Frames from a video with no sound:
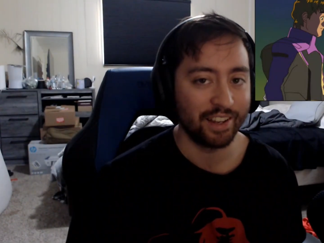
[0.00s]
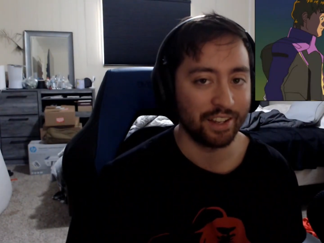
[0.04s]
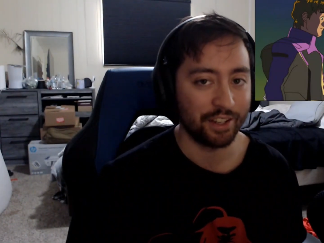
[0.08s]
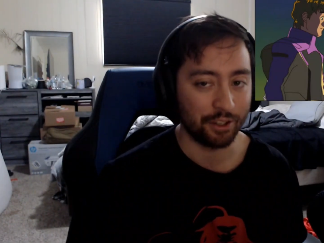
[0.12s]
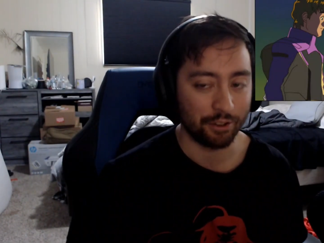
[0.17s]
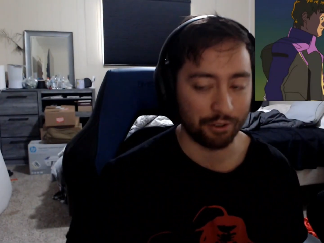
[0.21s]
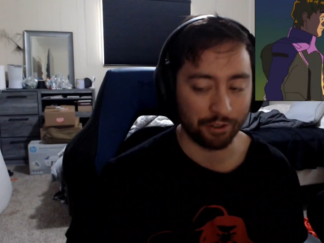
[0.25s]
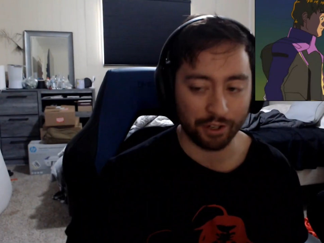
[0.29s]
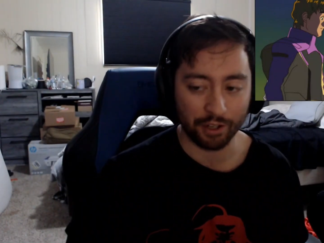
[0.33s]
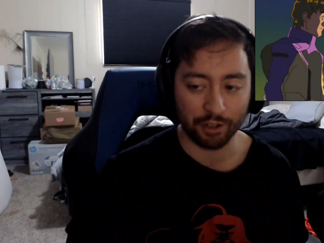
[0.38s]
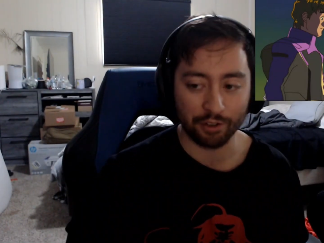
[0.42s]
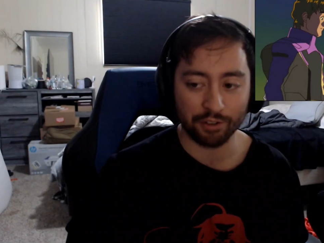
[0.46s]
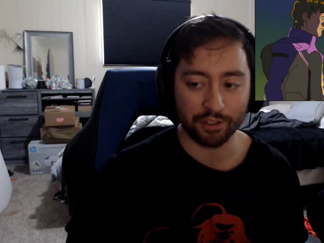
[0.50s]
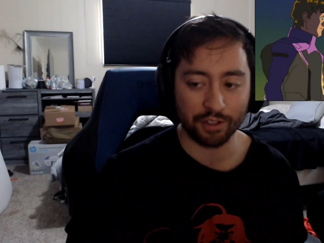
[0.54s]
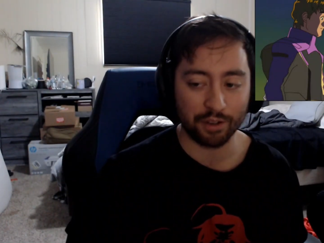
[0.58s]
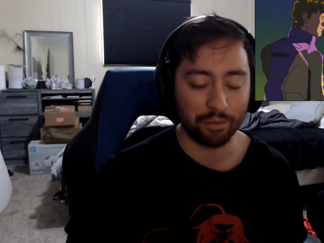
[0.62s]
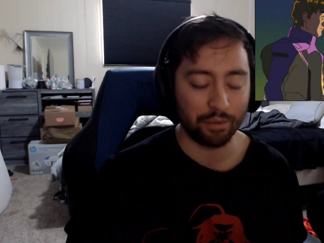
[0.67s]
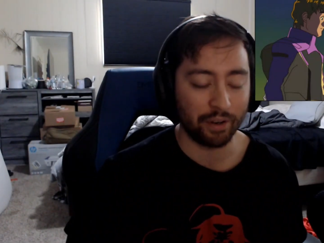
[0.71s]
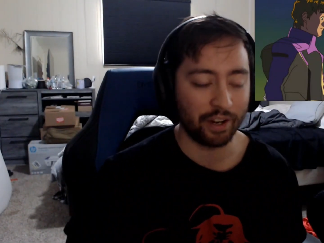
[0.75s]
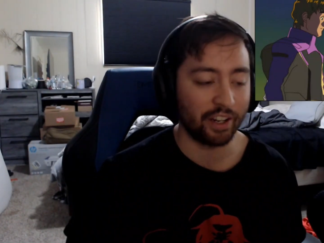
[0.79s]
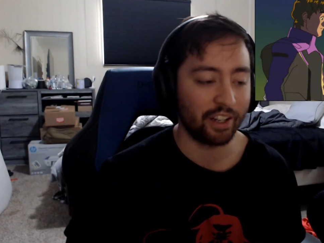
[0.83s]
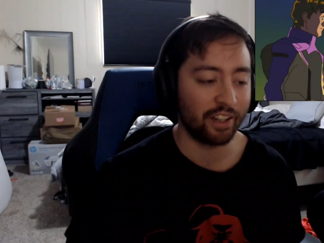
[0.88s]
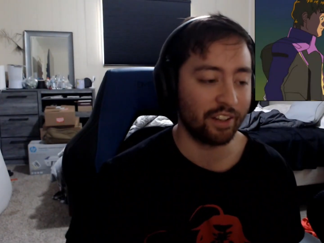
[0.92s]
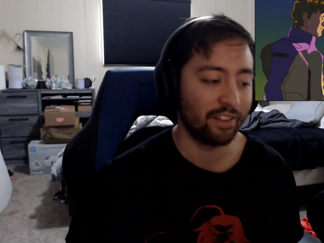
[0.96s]
You kill
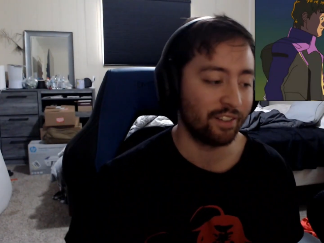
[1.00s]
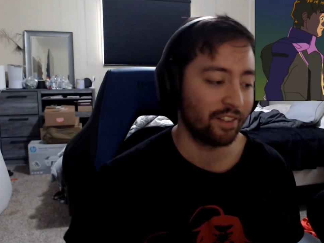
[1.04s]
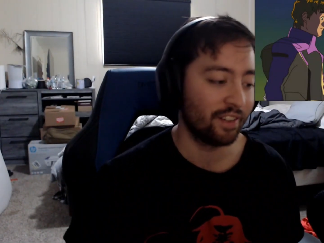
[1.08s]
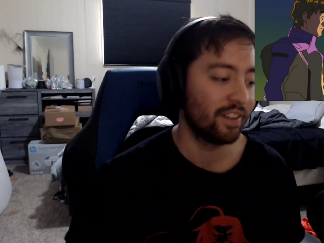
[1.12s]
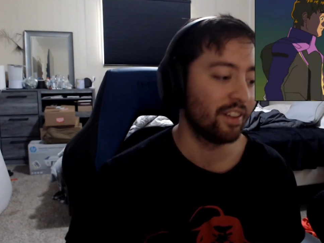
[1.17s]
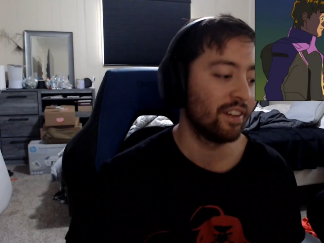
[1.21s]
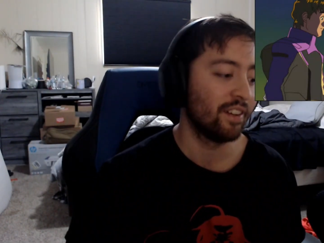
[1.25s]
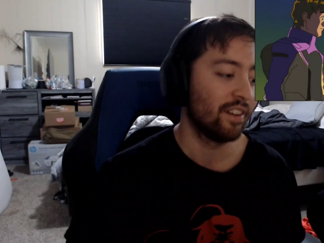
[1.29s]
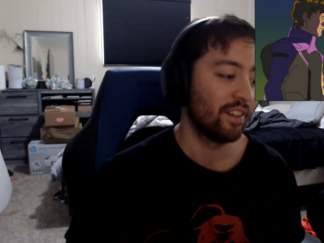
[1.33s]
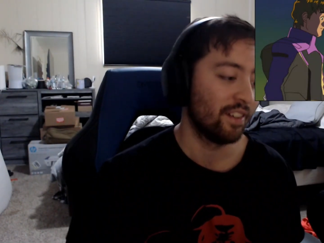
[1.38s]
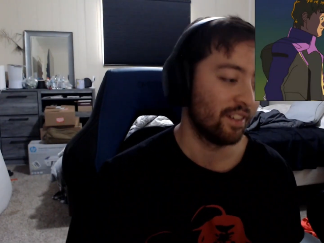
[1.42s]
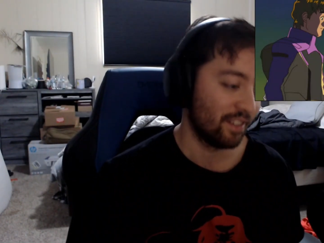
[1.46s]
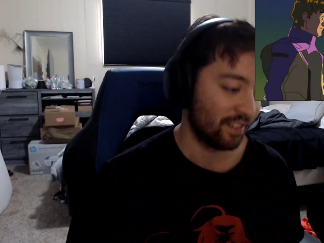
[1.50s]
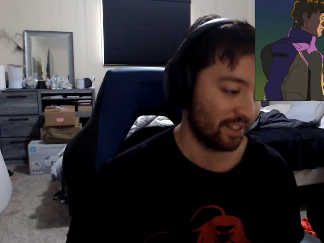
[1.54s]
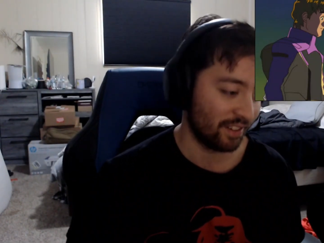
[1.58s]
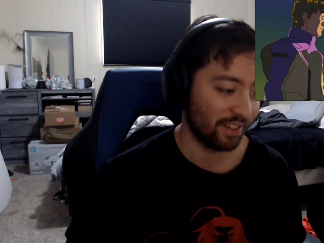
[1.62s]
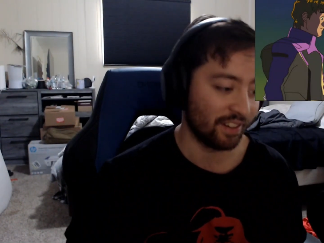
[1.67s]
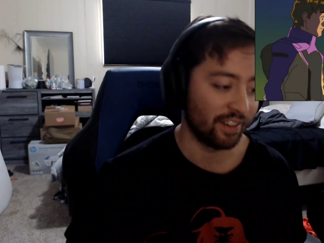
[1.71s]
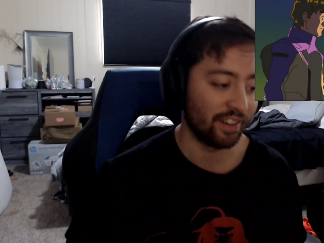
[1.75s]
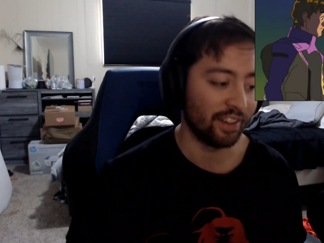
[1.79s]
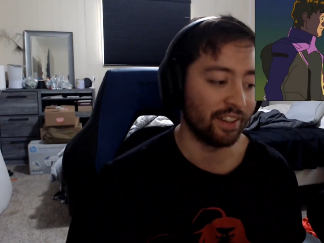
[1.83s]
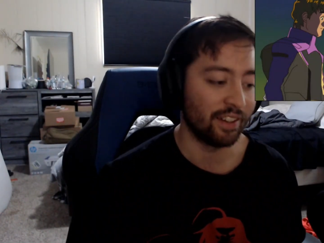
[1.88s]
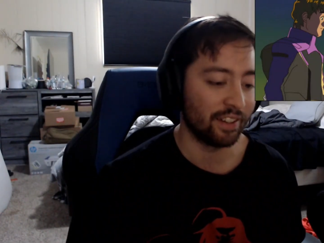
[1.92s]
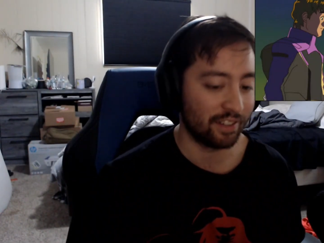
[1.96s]
somebody,
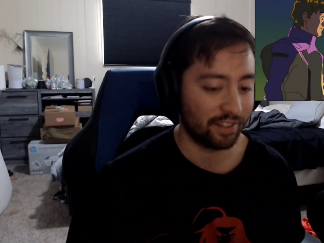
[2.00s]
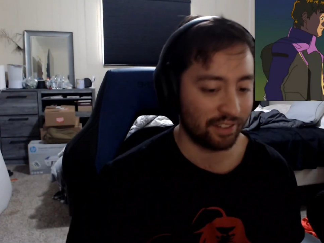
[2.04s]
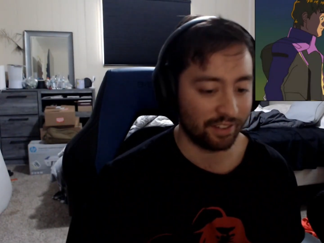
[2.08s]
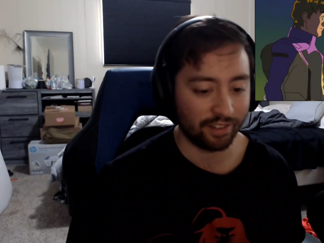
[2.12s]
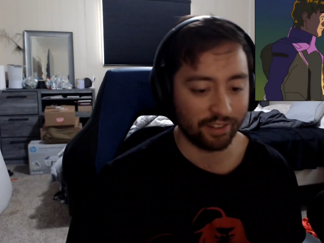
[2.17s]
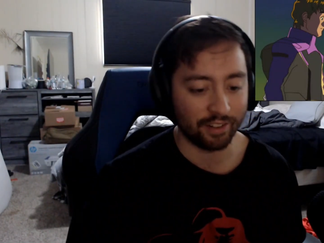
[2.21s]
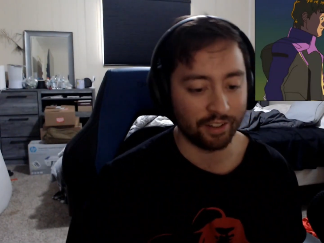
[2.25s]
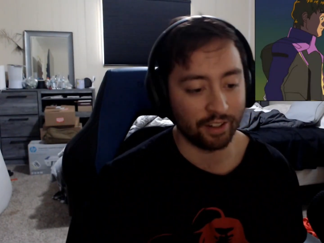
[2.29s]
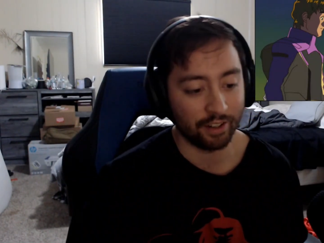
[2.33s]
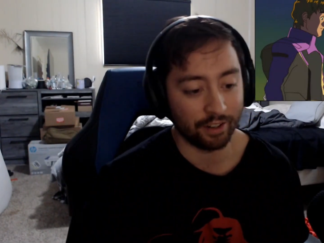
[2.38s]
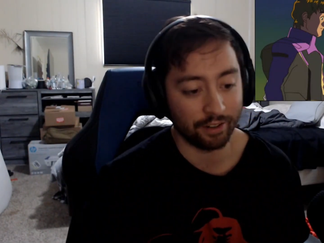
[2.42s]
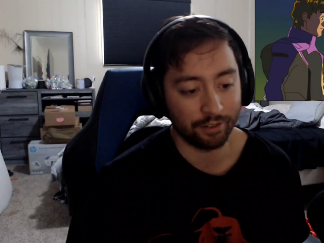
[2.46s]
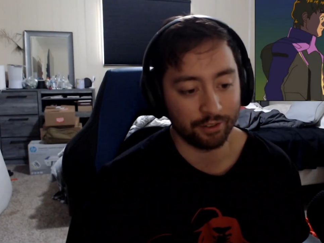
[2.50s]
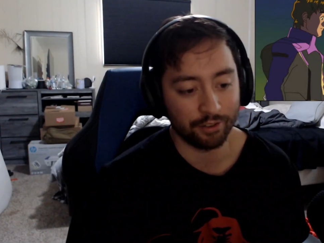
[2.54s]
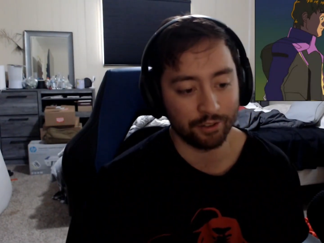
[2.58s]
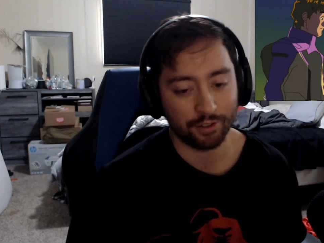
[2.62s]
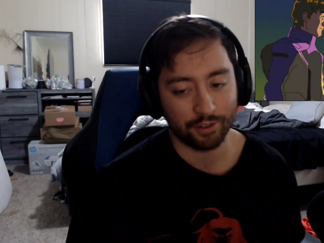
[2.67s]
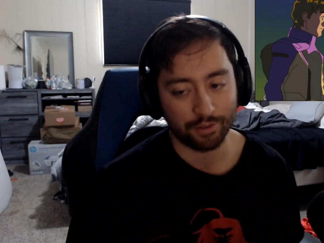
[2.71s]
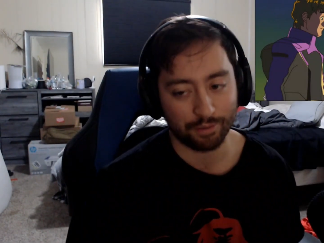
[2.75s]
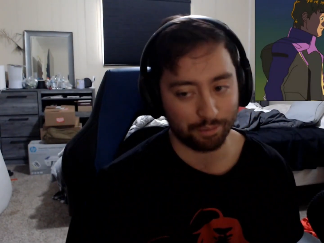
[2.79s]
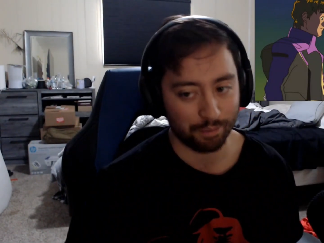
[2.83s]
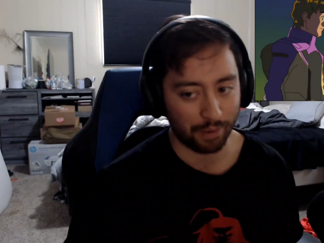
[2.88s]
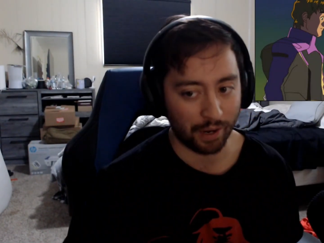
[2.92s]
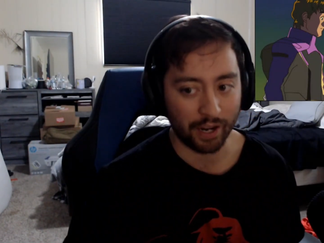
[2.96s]
you know, you
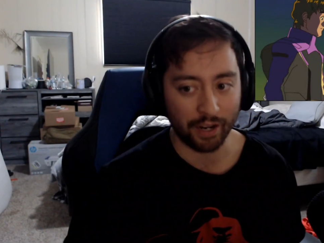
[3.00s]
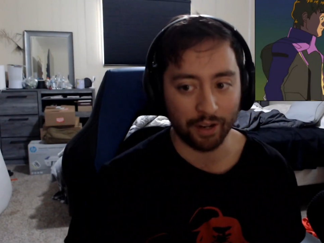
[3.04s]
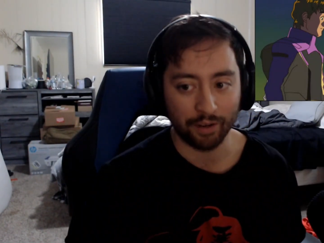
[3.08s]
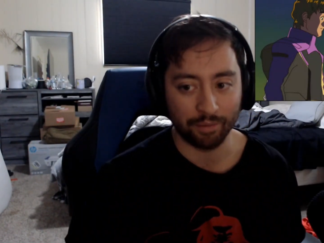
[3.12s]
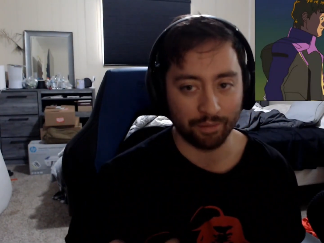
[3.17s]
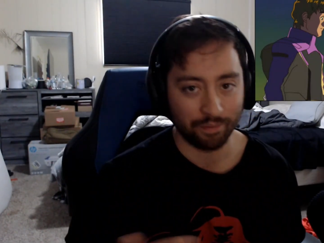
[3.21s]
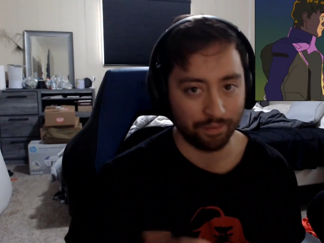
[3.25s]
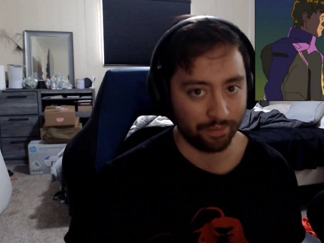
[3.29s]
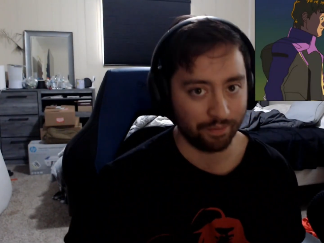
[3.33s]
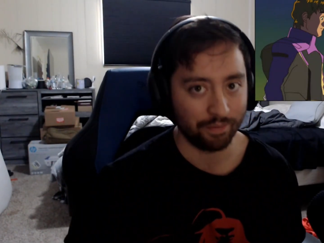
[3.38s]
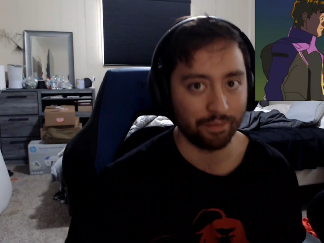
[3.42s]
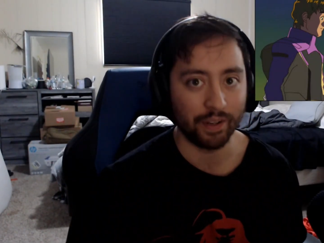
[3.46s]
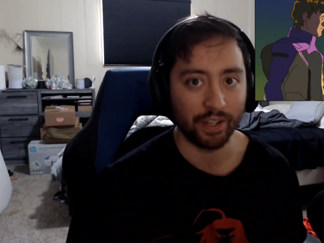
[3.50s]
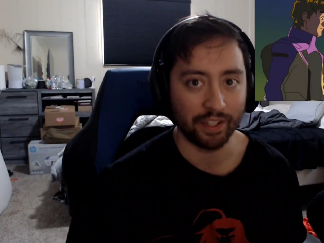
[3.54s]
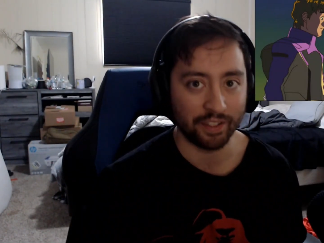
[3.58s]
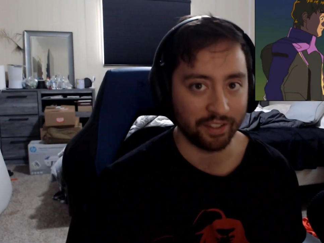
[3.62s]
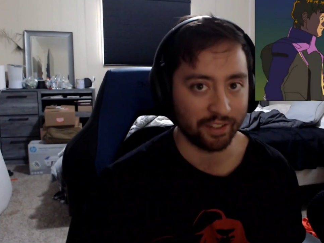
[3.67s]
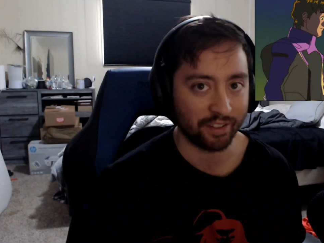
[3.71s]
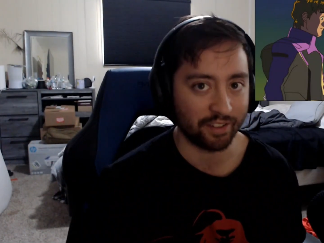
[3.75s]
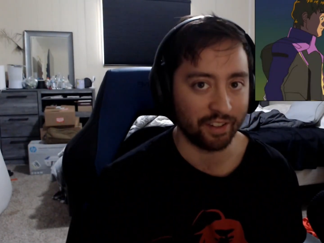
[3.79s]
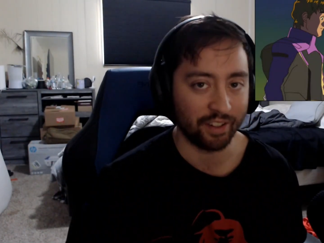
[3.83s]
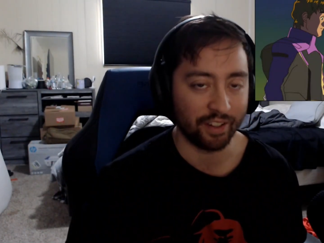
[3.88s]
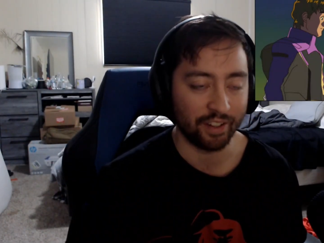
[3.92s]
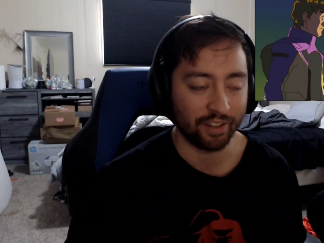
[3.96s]
just pay them,
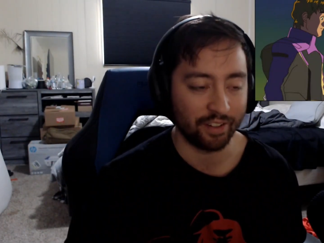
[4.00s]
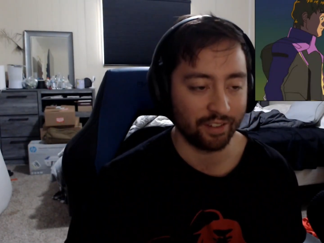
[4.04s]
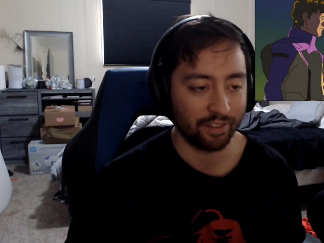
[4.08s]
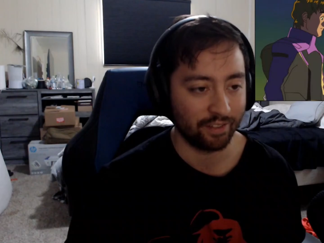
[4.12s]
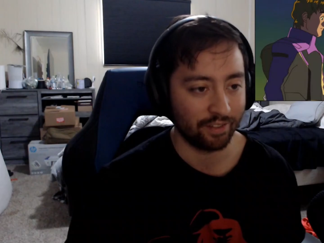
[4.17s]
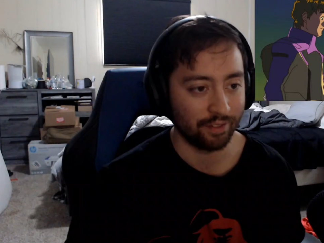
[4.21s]
basically.